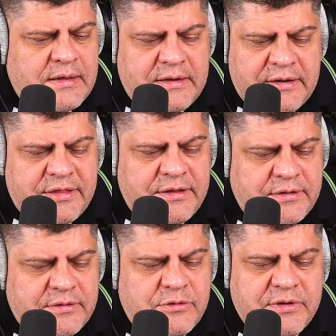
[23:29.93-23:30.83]

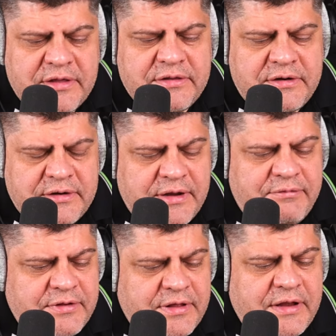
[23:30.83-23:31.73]
Anything together,
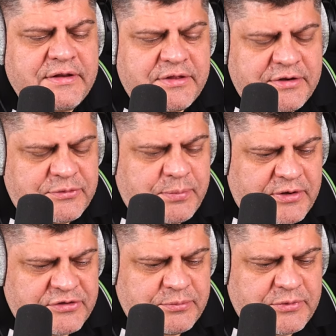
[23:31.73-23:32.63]
every anything is
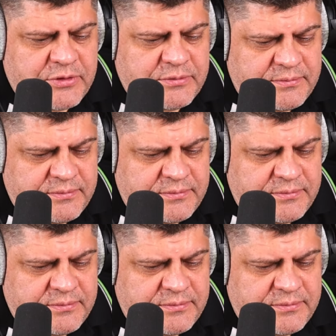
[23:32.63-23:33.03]
possible.